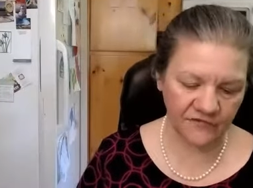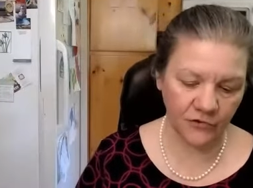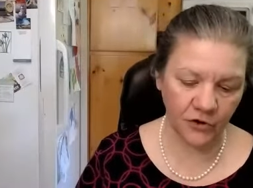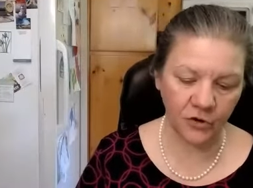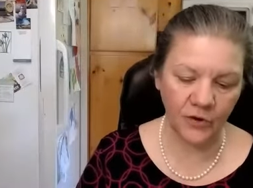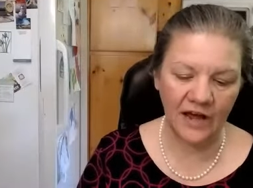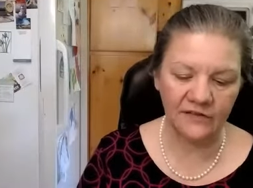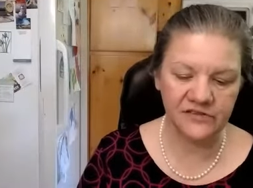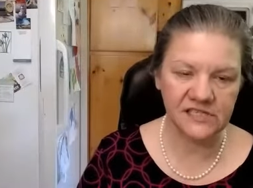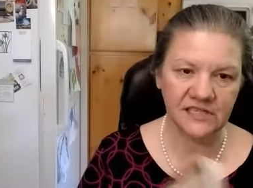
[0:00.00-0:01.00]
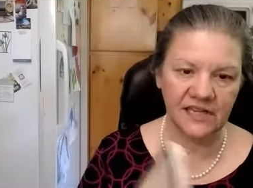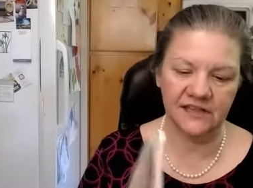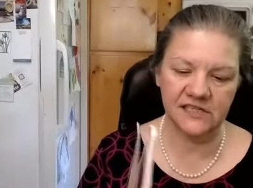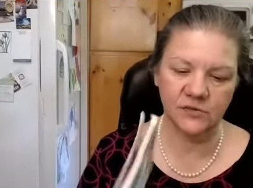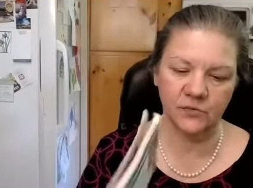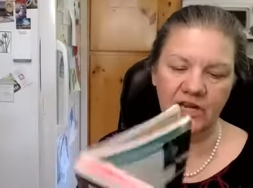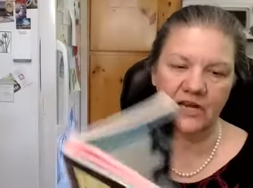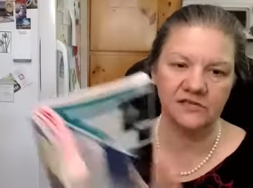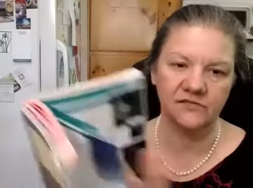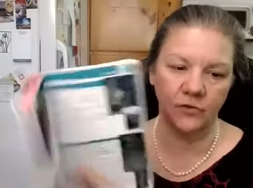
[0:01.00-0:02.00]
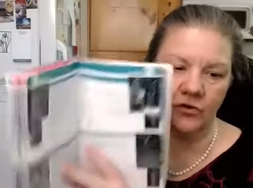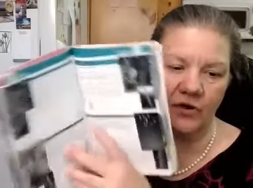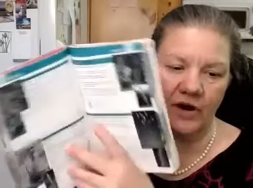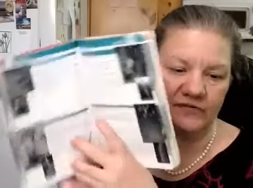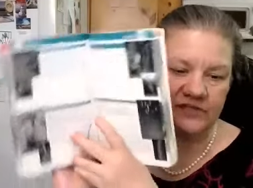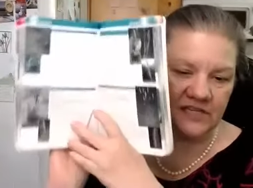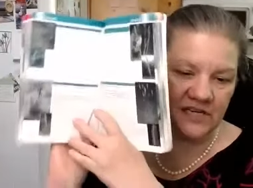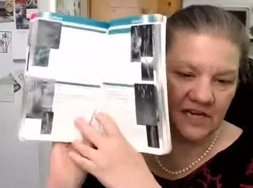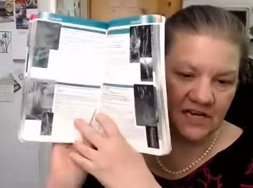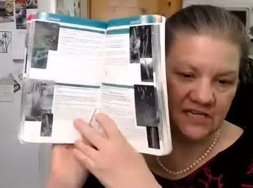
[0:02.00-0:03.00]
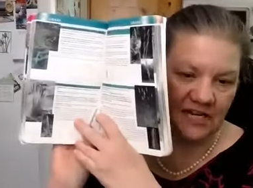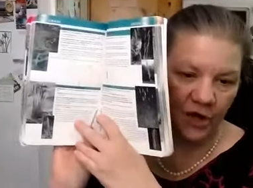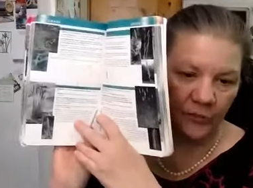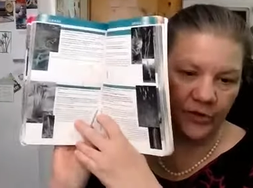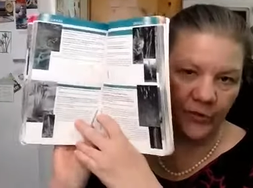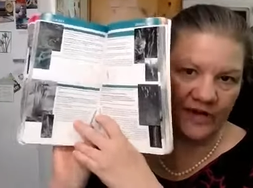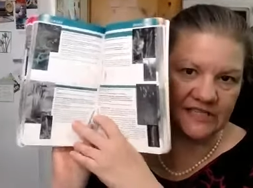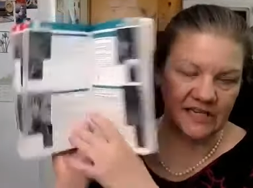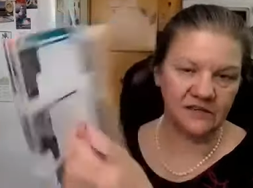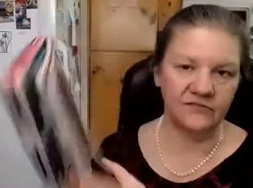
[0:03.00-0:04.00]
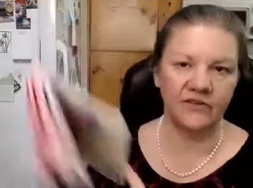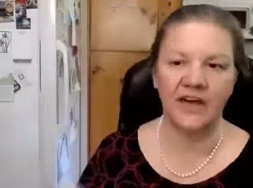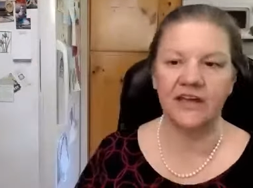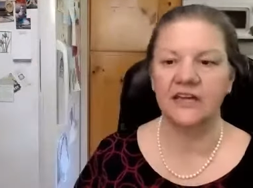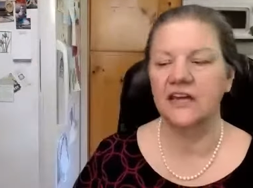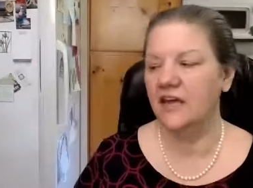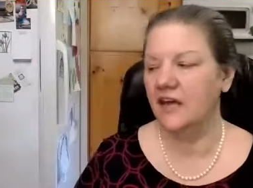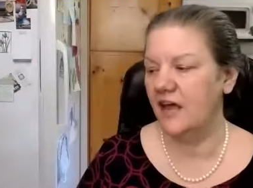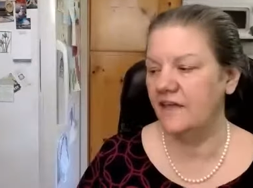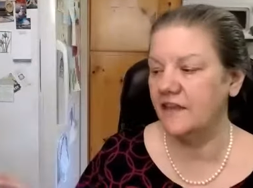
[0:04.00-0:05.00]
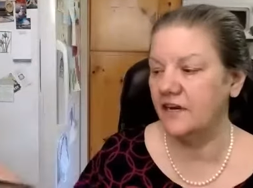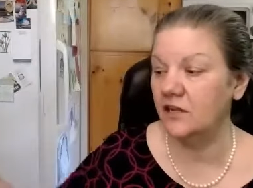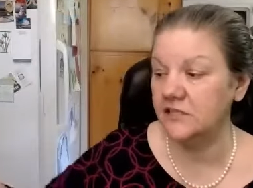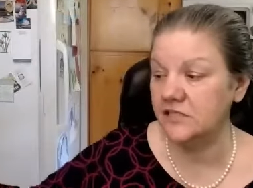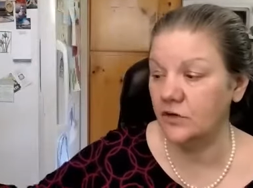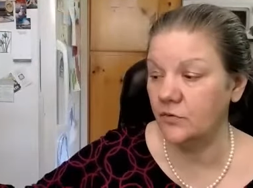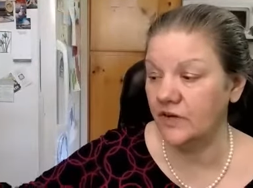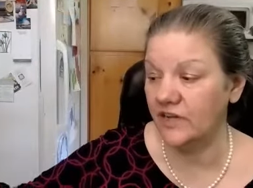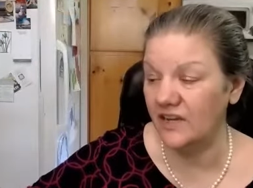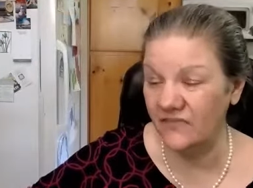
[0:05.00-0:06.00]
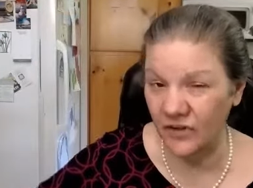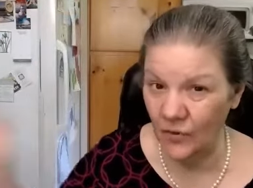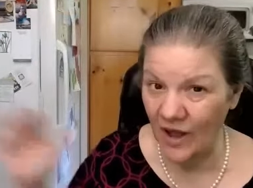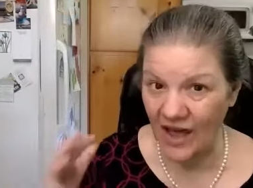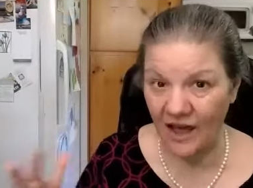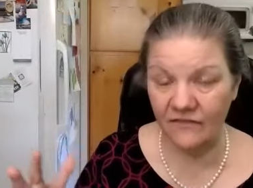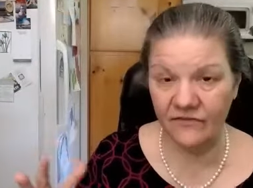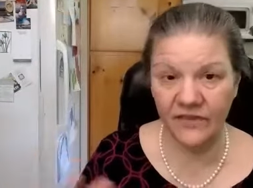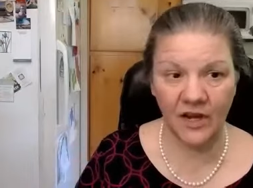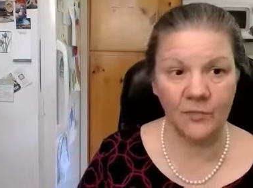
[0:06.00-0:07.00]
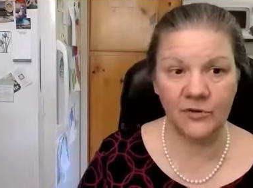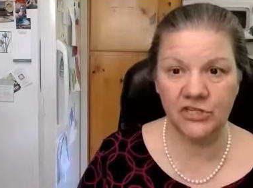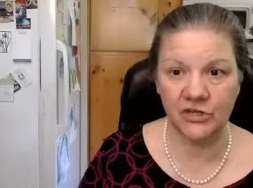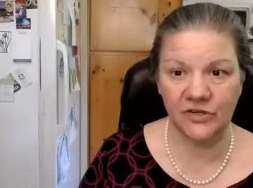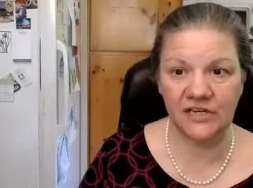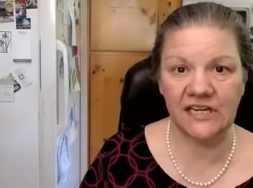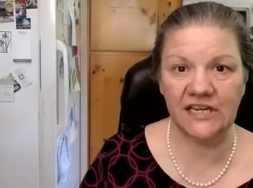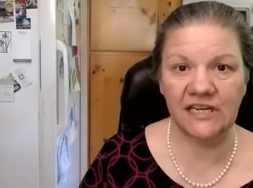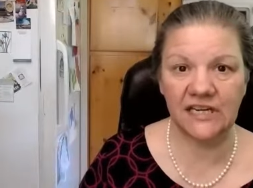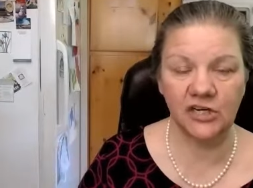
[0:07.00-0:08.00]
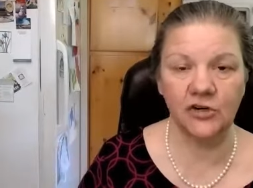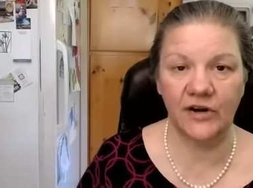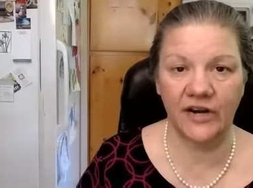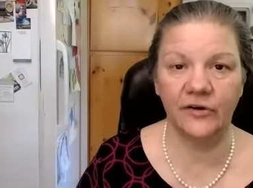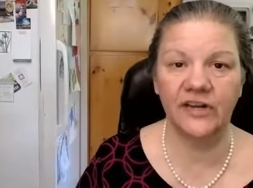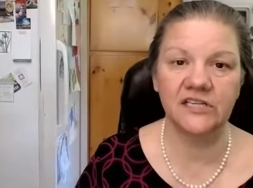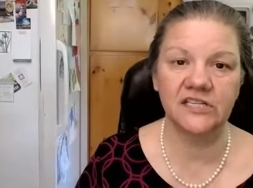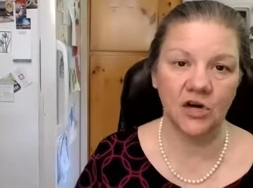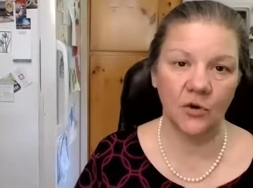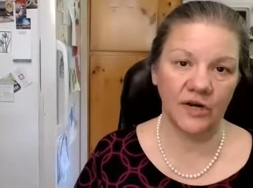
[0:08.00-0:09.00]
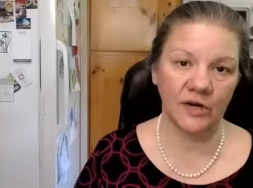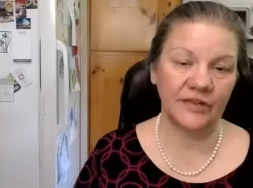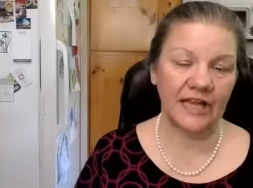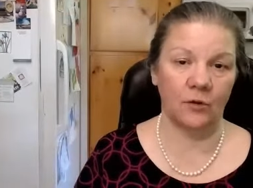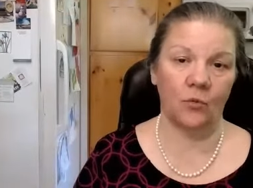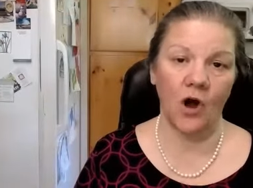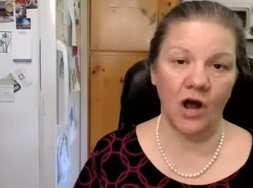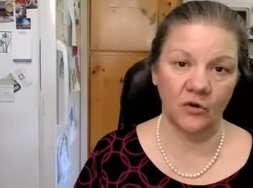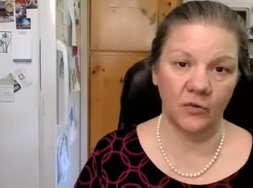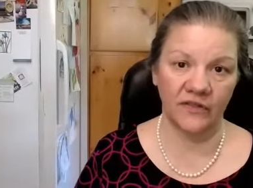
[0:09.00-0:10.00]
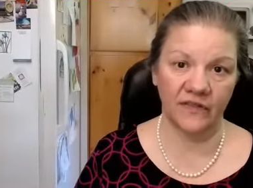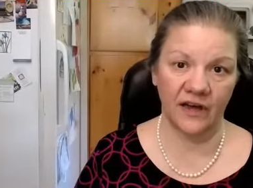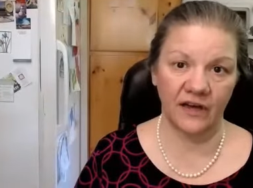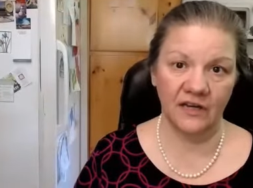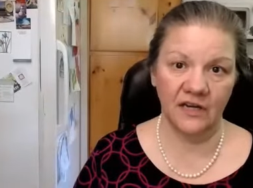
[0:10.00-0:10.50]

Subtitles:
photographs, like this one has photographs to help you identify. And then also, if you have the opportunity in your area to go on a plant walk with an